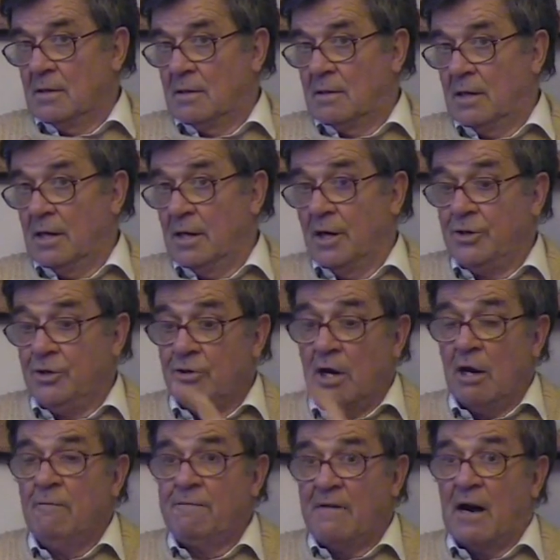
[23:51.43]
right? And you
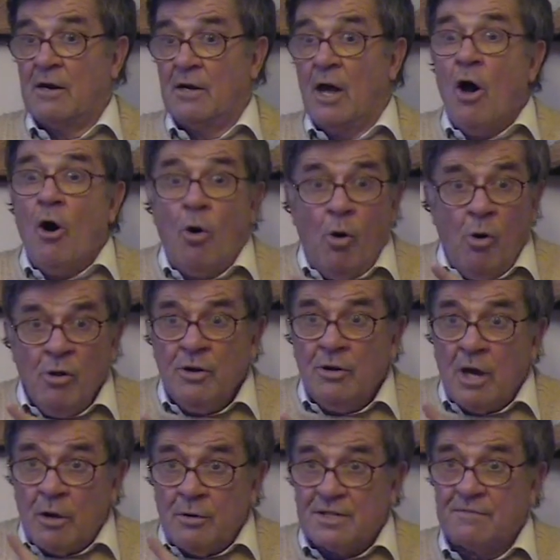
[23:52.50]
know all you
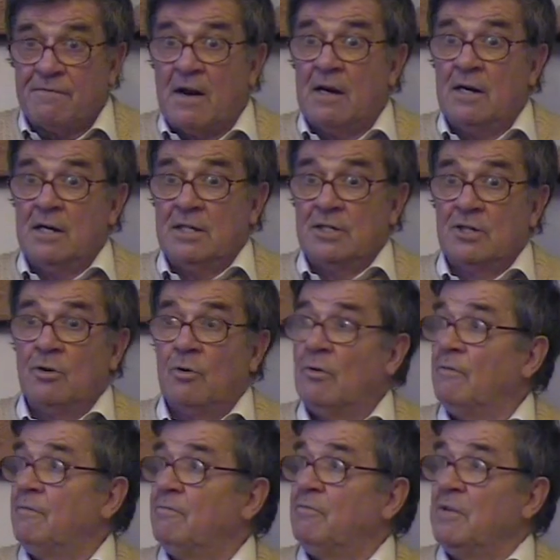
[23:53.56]
know is Faraday's law
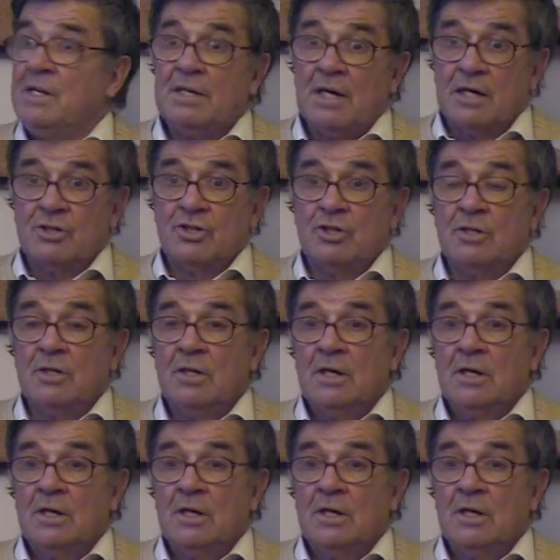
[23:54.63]
of induction.